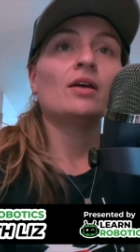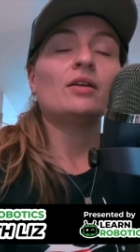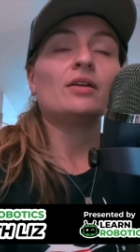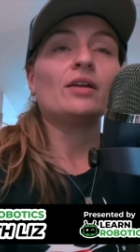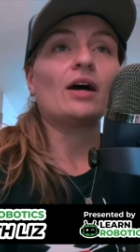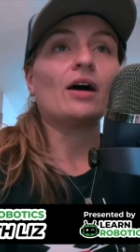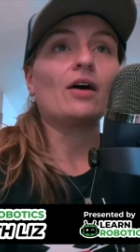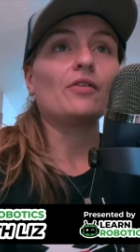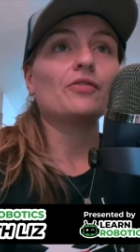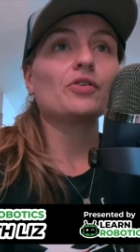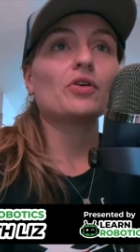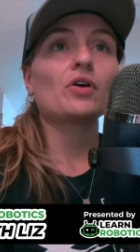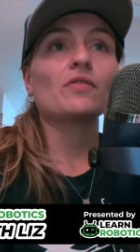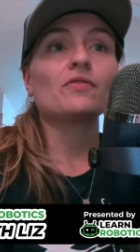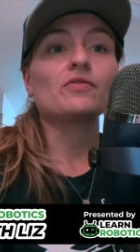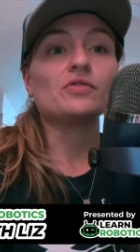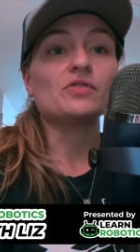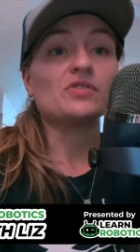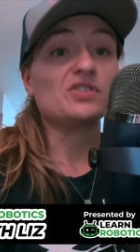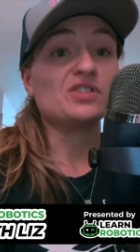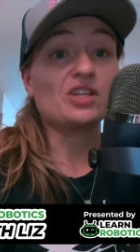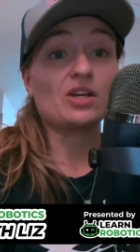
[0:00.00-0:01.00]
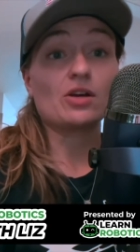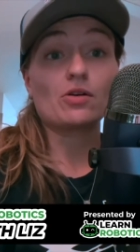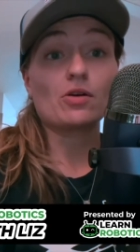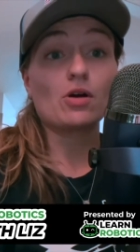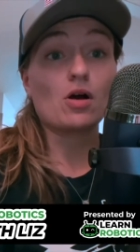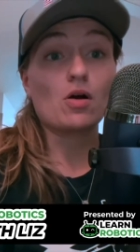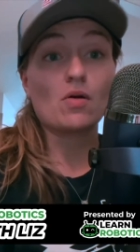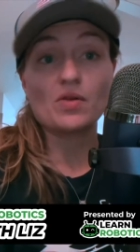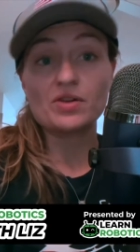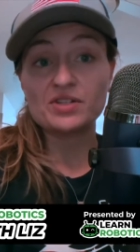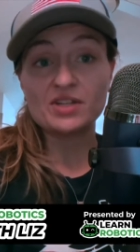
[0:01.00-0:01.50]
Now, if you have
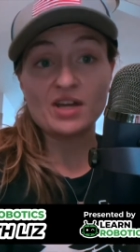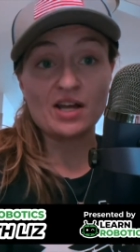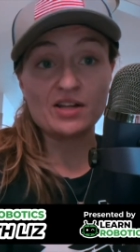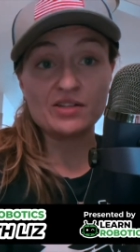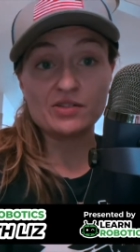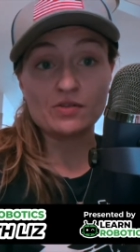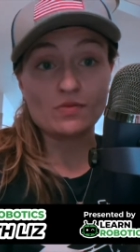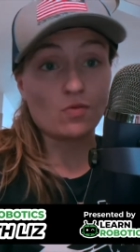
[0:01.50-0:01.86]
zero intents